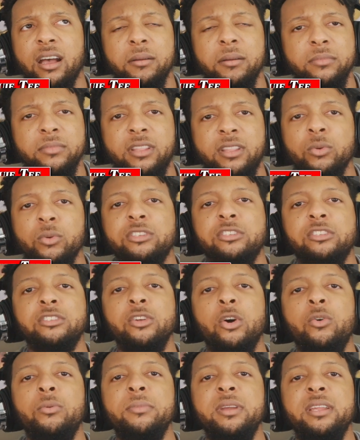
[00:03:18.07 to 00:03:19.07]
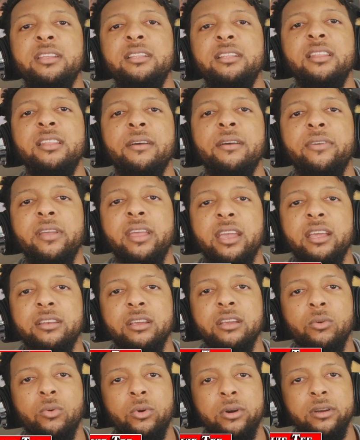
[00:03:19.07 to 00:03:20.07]
There were so many
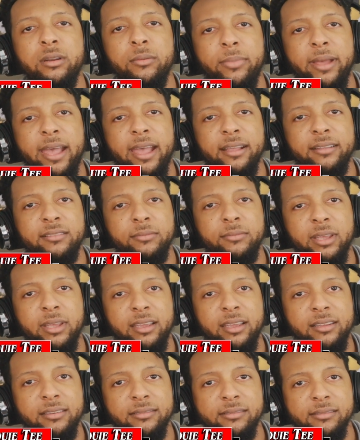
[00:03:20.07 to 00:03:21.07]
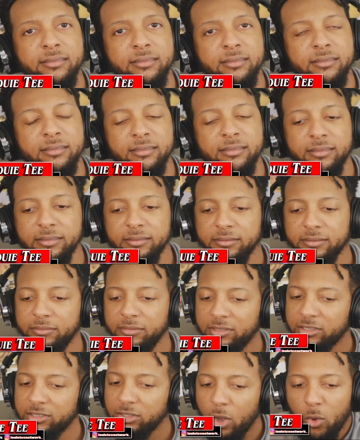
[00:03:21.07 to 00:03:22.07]
left-handed quarterbacks, man.
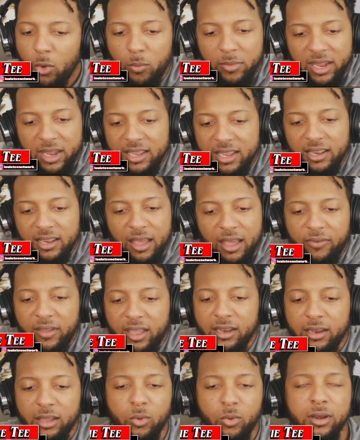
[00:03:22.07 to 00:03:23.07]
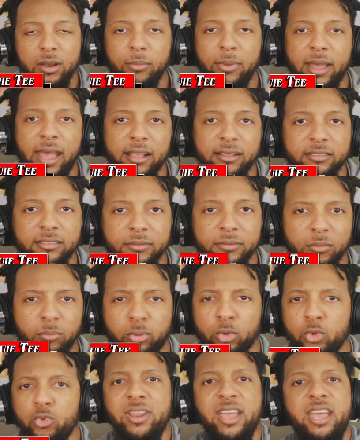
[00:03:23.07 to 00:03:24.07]
So many left-handed quarterbacks.
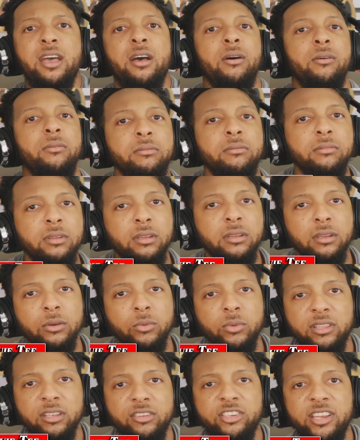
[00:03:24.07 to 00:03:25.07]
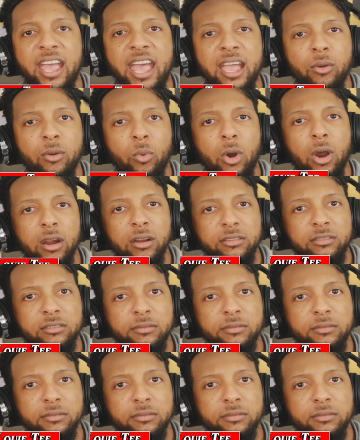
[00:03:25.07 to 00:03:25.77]
Brunel with the Jaguars.